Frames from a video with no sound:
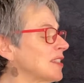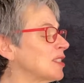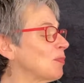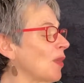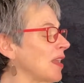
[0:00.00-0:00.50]

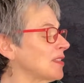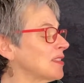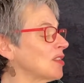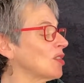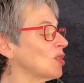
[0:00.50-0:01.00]
spreads
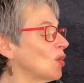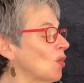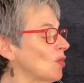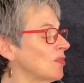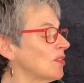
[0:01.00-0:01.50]
to the
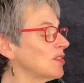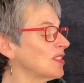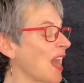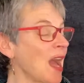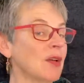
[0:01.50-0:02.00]
north,
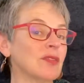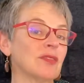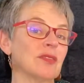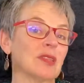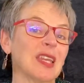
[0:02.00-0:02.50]
south,
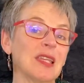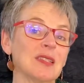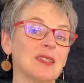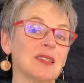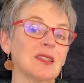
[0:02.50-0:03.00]

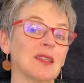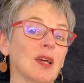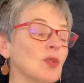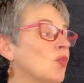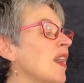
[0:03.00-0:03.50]
east
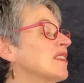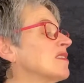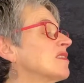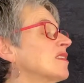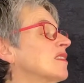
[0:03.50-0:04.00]
and
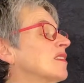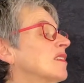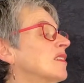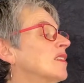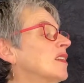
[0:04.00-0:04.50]
west.
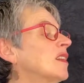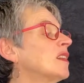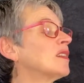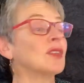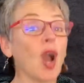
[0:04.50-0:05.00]

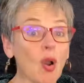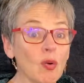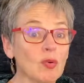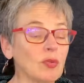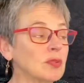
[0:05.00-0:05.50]

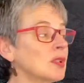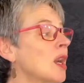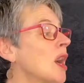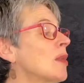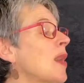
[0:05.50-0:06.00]
Gold!
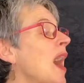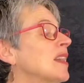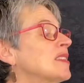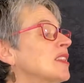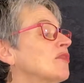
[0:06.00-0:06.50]

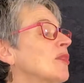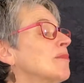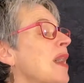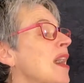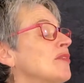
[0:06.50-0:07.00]
Passing from
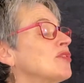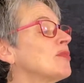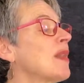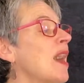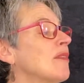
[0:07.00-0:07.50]
mouth to
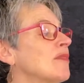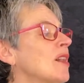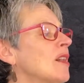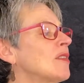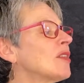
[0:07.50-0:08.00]
mouth,
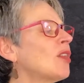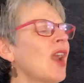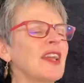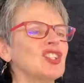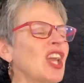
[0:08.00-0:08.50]
the
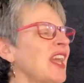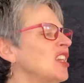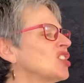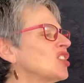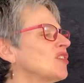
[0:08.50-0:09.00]
cry
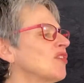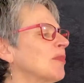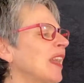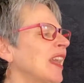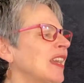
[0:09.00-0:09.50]
changes from
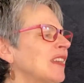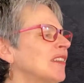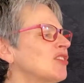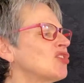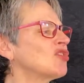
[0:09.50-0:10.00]

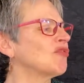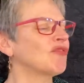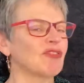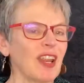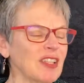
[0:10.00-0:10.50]
English to
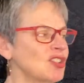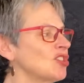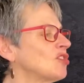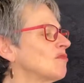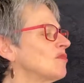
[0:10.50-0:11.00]

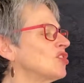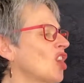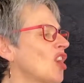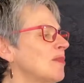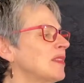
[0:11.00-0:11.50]
French,
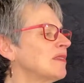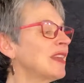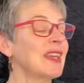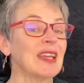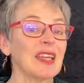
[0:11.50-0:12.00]
German,
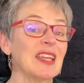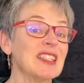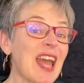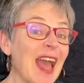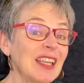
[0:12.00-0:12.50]

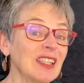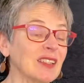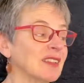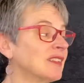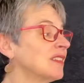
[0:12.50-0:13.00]

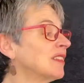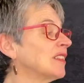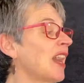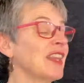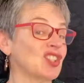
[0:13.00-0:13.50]
Italian
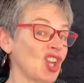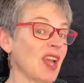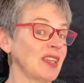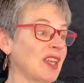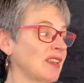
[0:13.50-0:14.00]
and
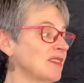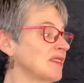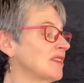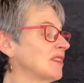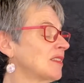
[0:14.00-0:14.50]
Chinese.